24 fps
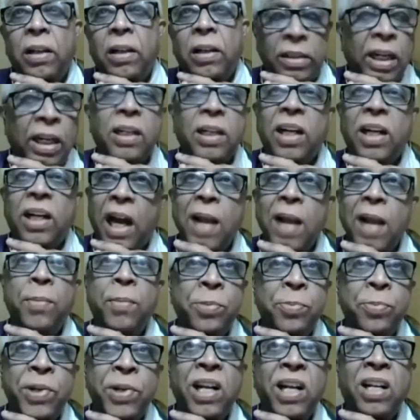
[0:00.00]
That guy
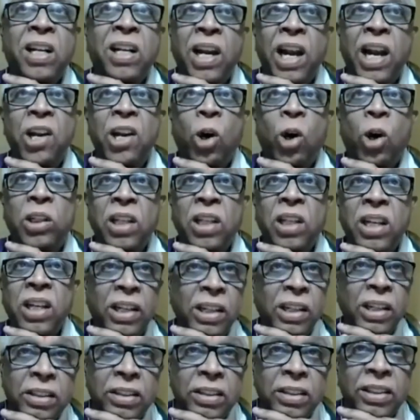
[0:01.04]
must be a great author,
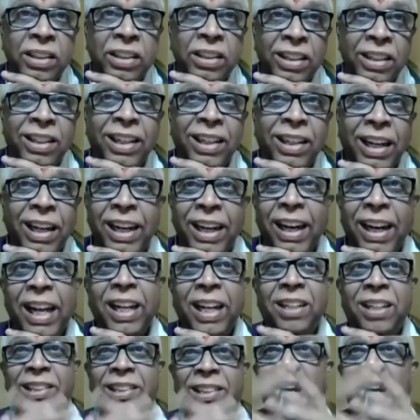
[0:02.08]
yeah? Right?
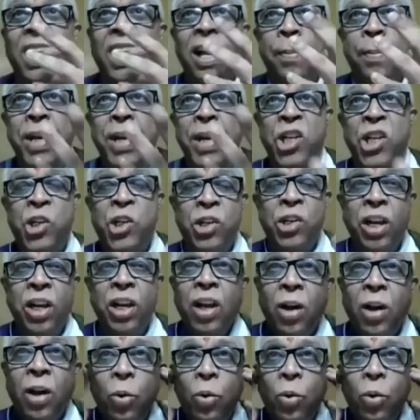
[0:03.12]
Like say an Amish
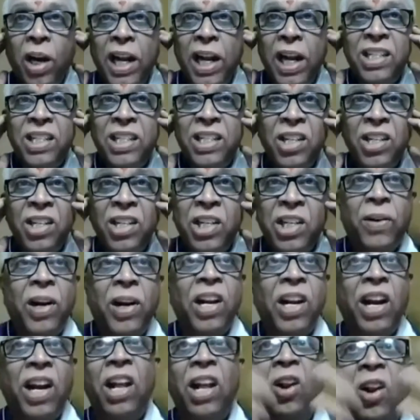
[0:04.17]
who writes
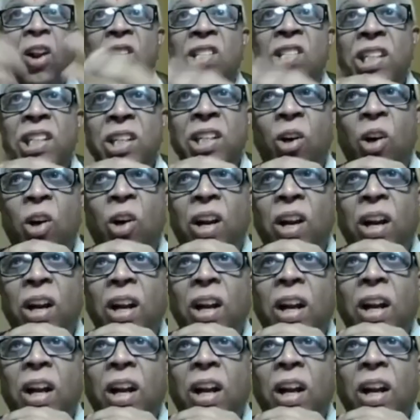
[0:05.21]
Shiva trilogy, or